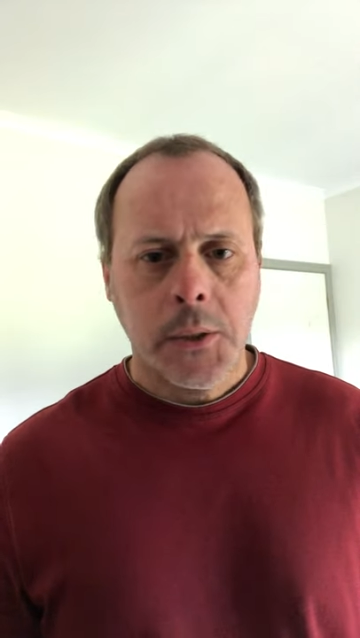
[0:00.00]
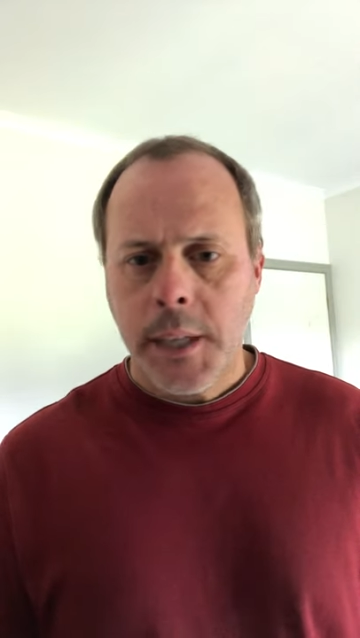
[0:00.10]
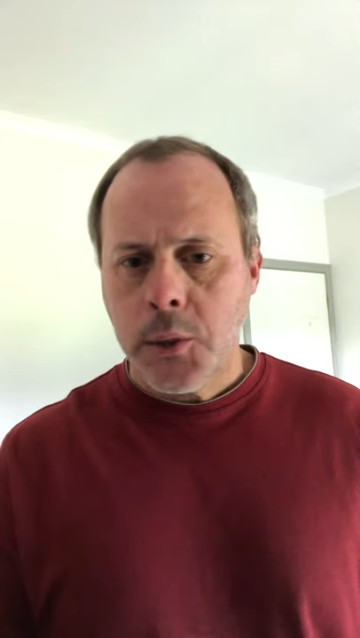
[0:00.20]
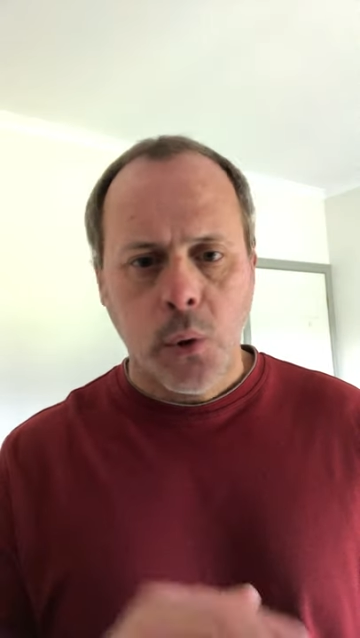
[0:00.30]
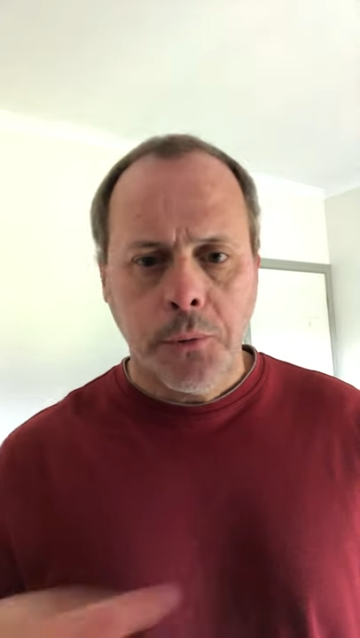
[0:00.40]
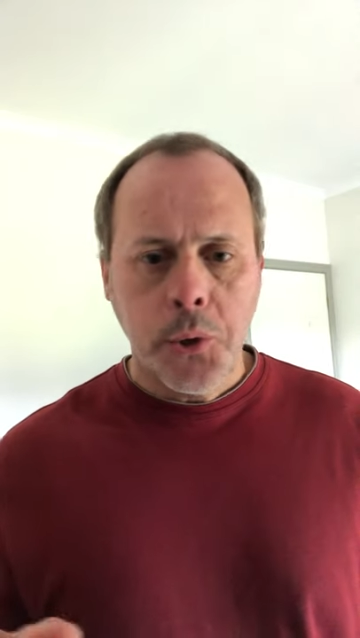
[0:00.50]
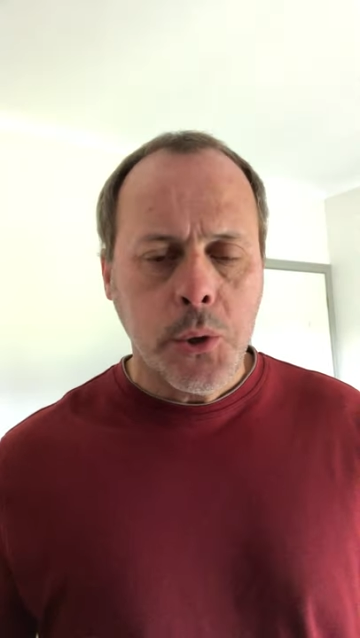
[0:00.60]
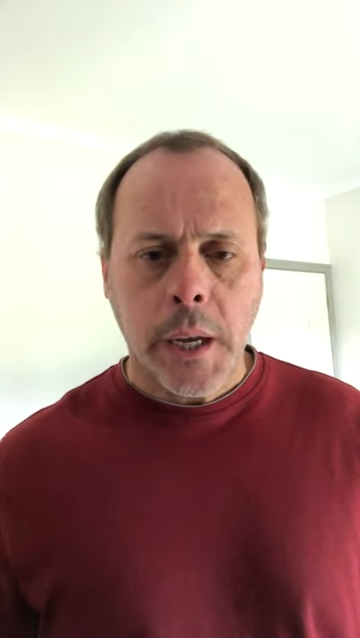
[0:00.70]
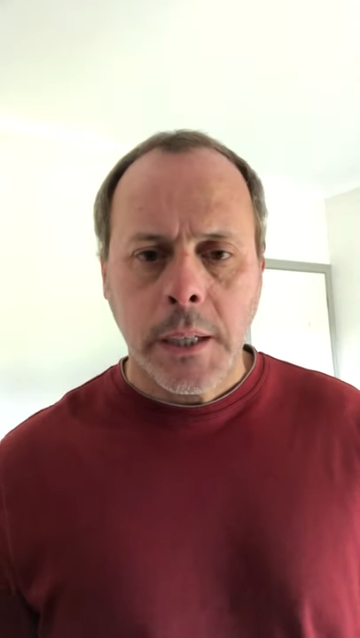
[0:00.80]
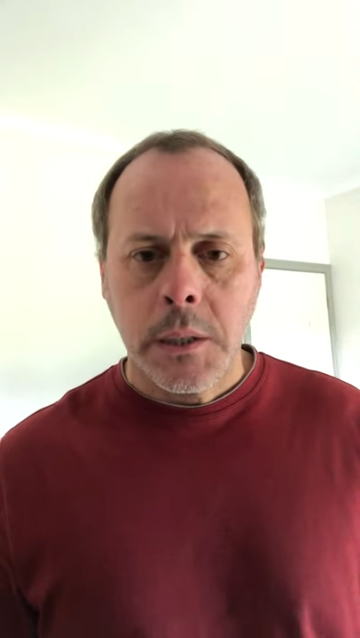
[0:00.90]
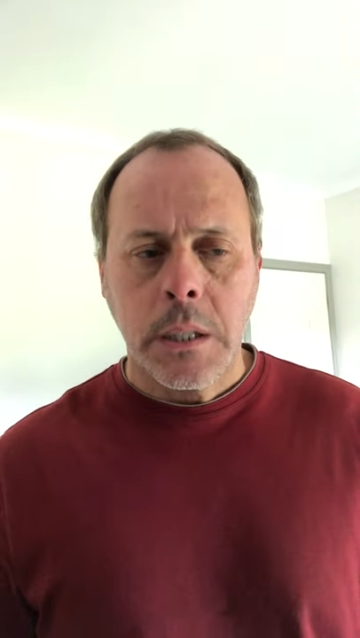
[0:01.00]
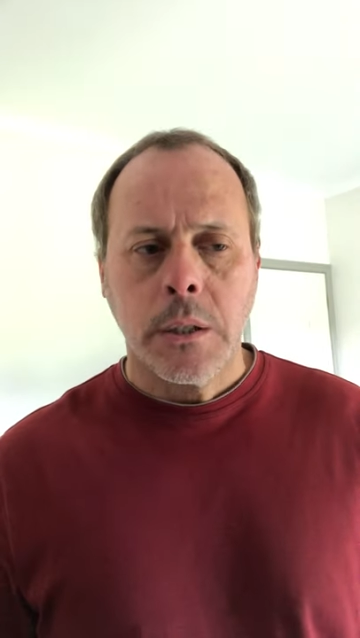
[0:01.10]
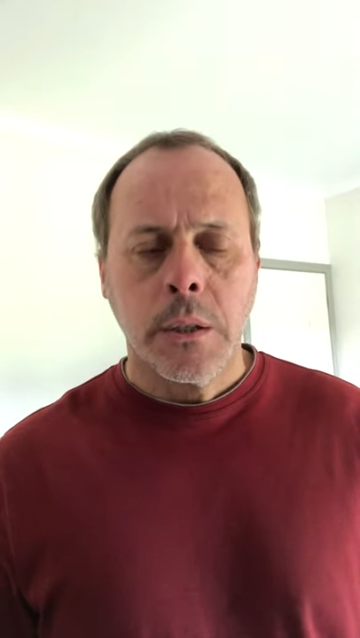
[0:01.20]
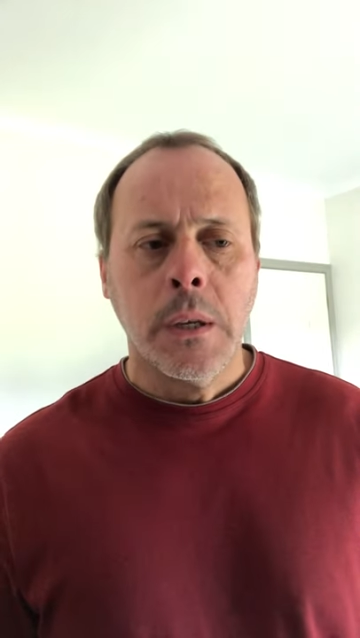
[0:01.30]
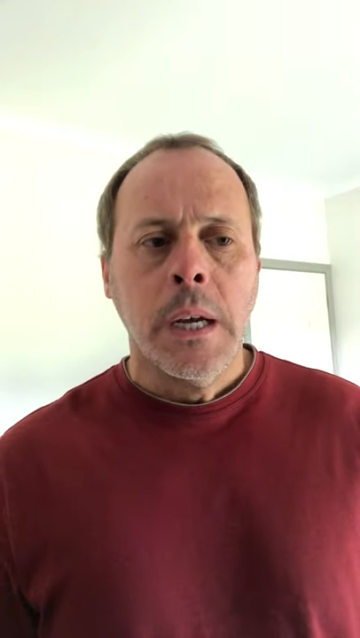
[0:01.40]
It takes all of 2 seconds to
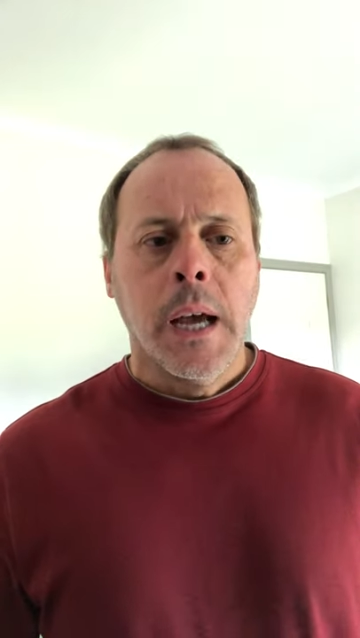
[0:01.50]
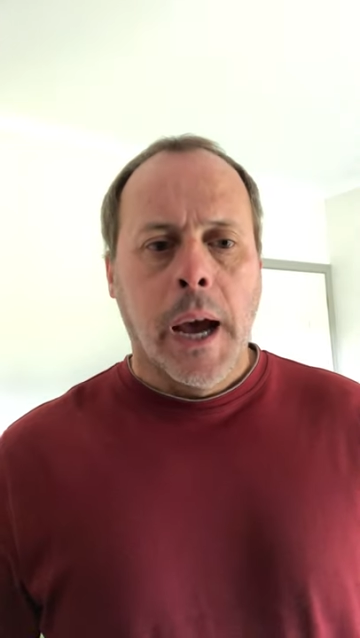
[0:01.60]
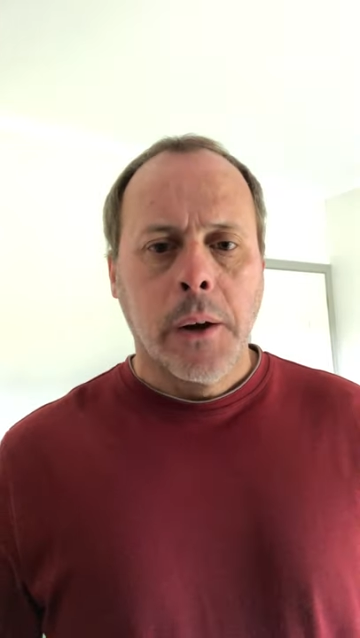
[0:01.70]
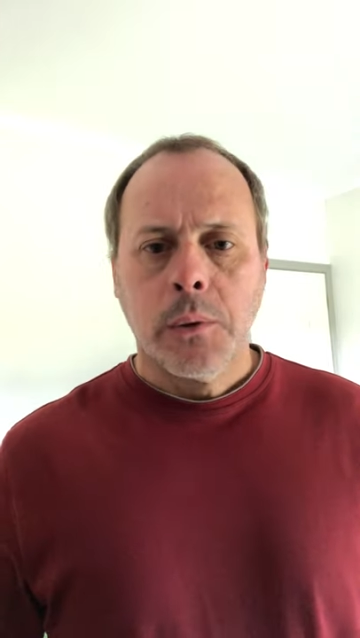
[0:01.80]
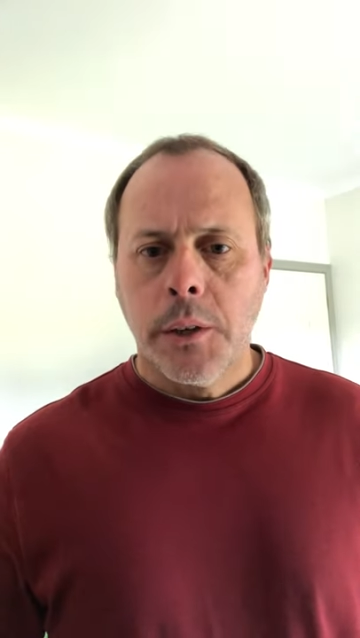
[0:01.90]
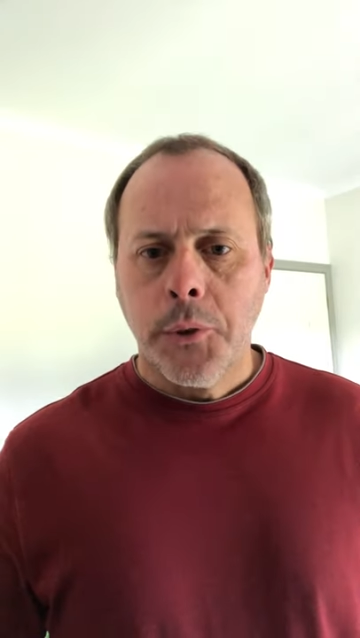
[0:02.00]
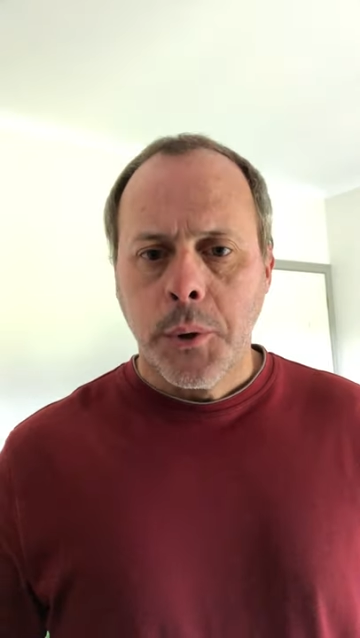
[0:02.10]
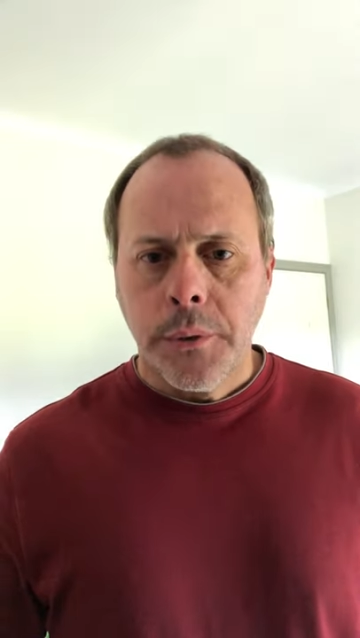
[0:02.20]
do, and it'll give you